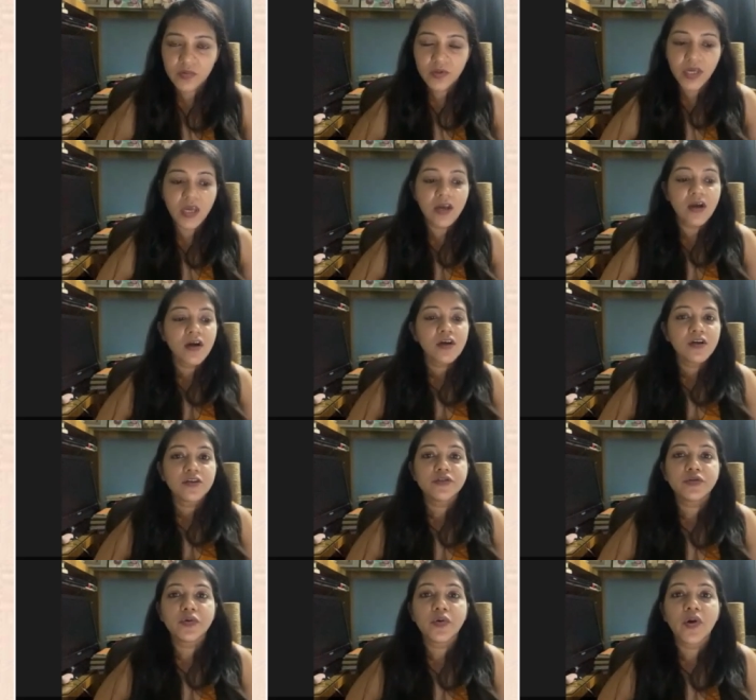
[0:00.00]
okay
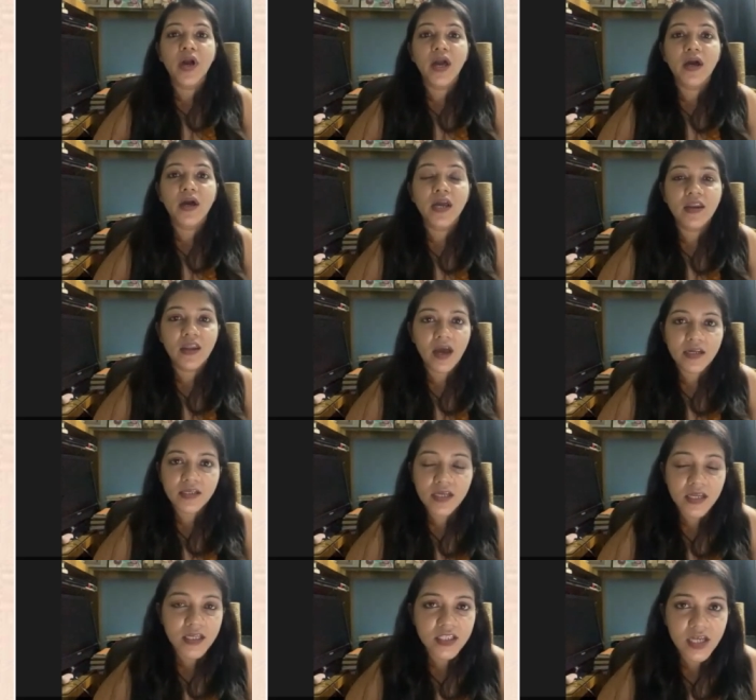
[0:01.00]
so
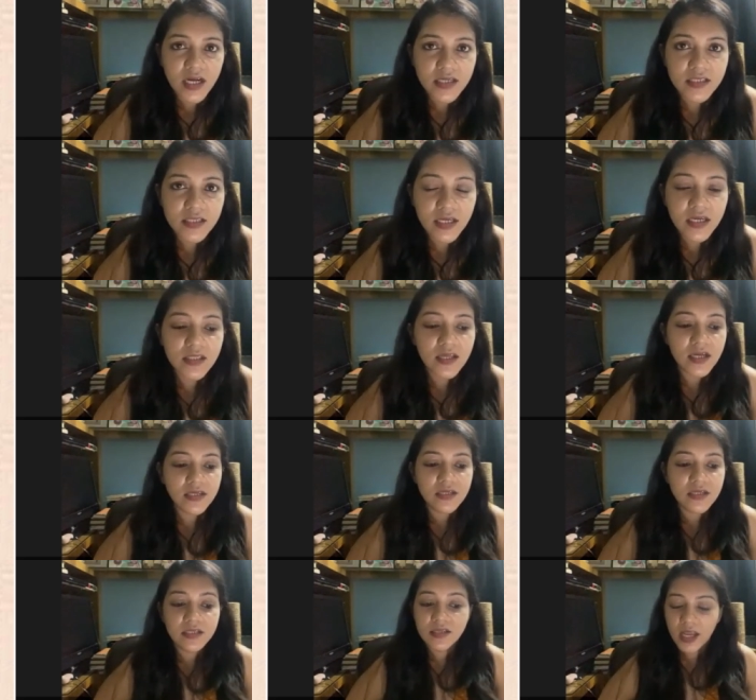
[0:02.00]
NHRC, that
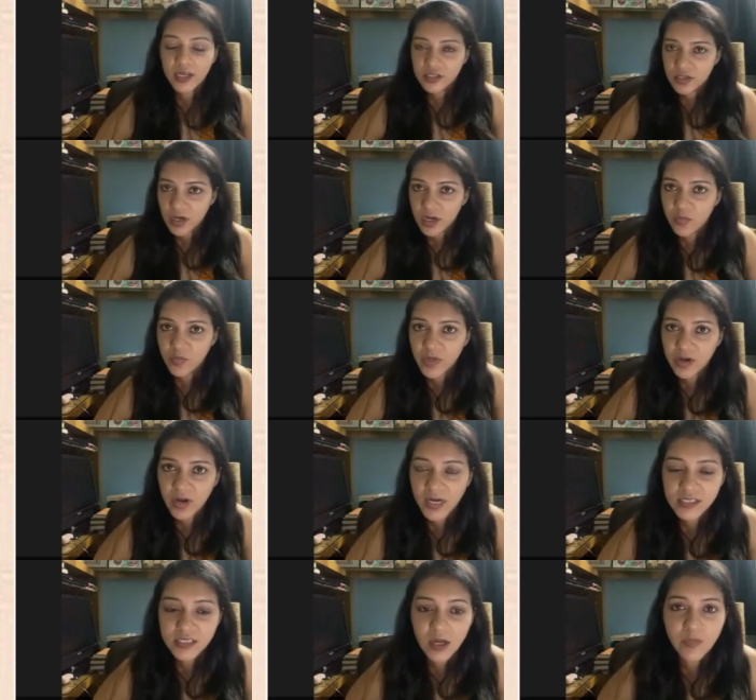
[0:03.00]
is National Human
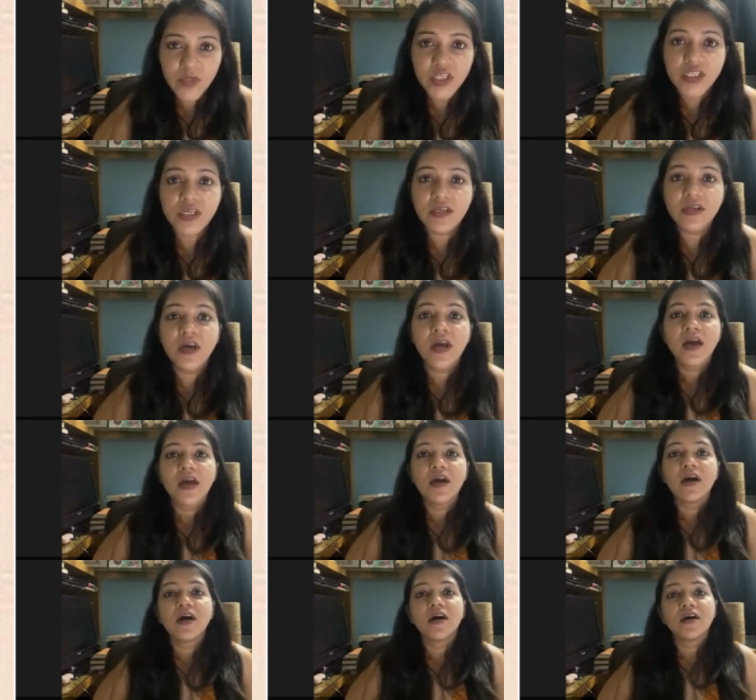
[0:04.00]
Rights Commission.
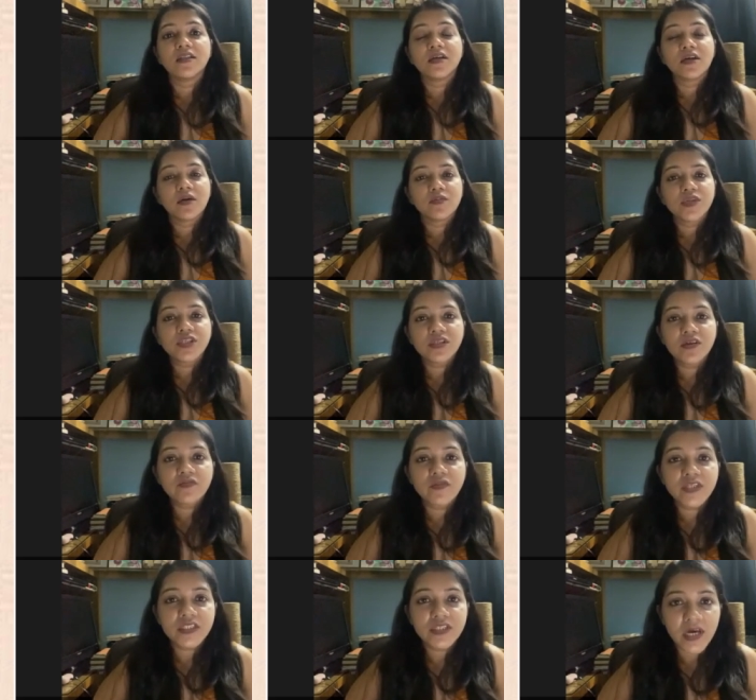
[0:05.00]
Uh, the commission
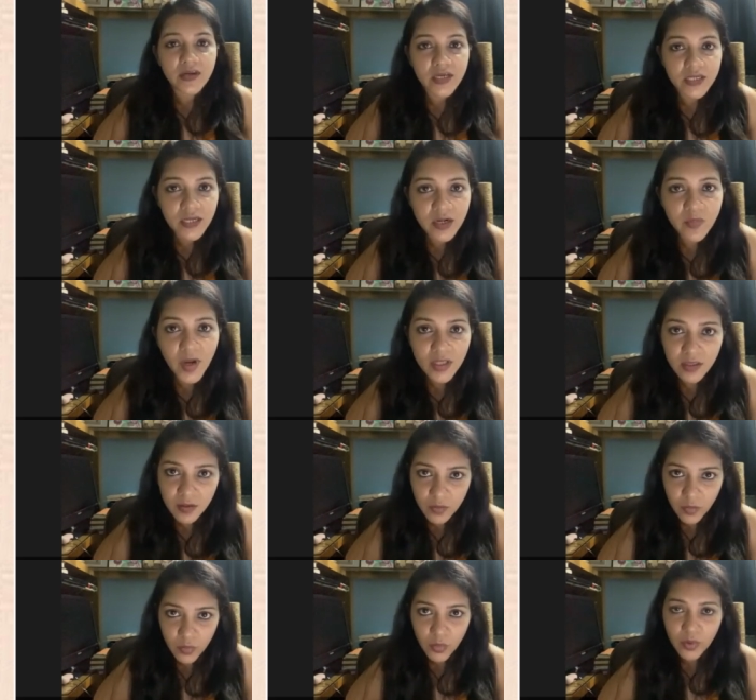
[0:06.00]
was directed by the
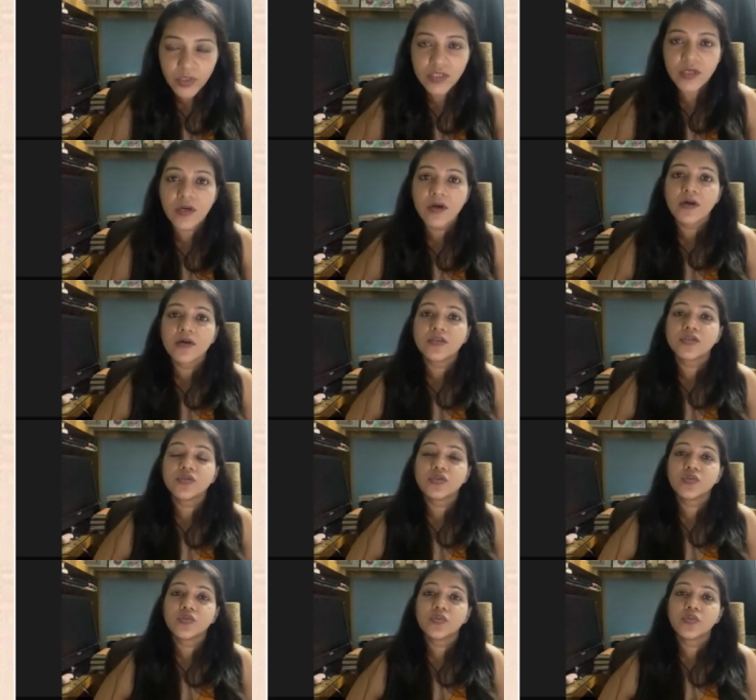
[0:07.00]
court
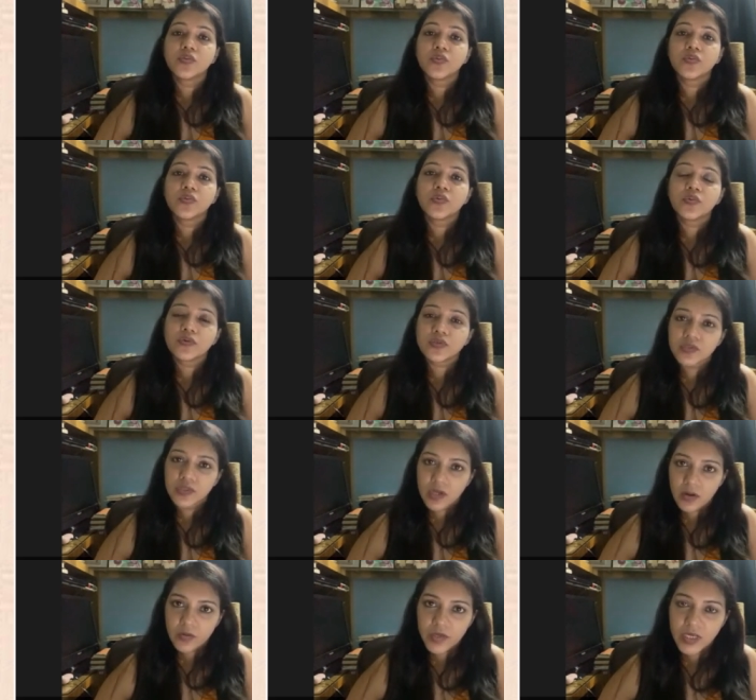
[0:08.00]
to go to the
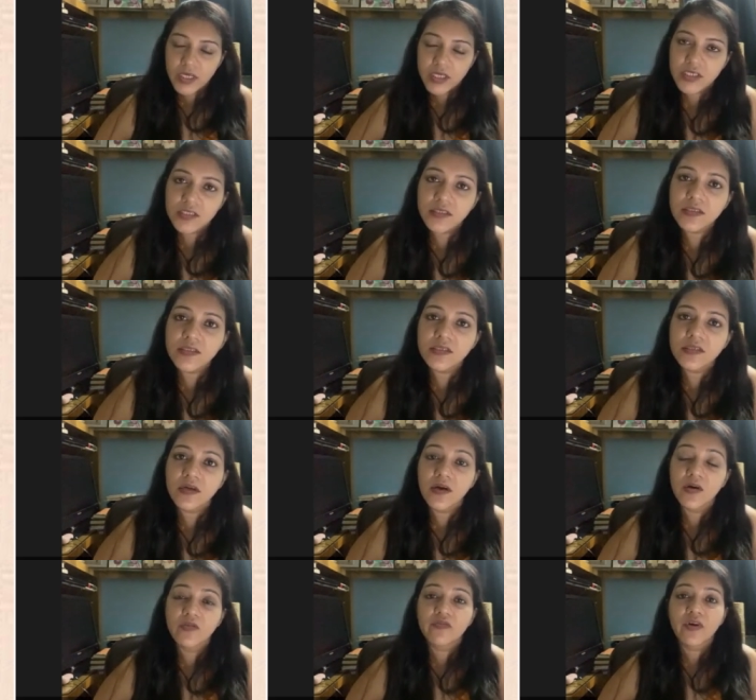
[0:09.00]
locations
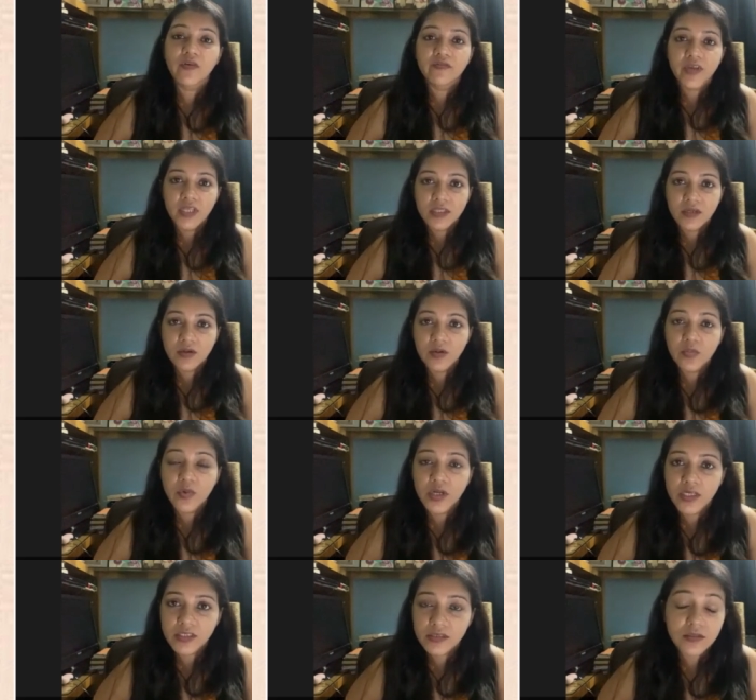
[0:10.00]
uh, from where the
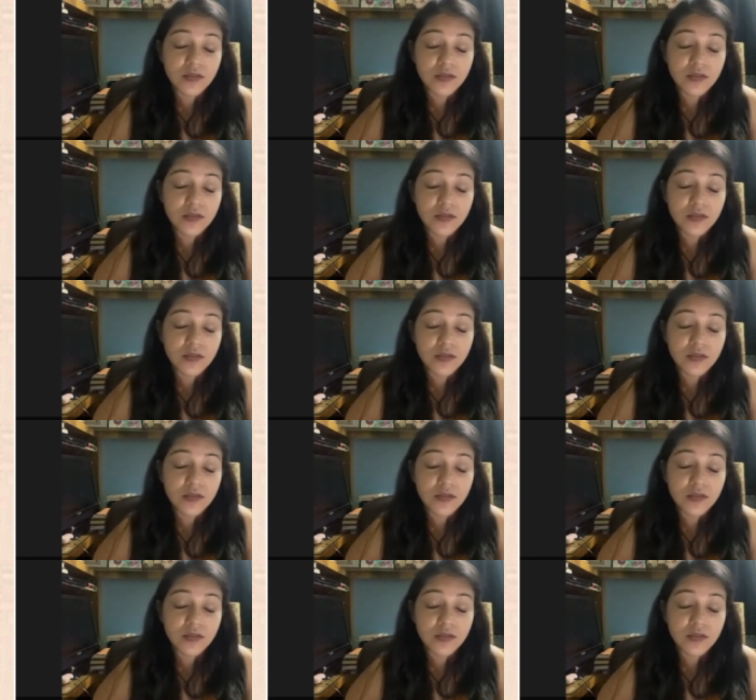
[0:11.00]
polit-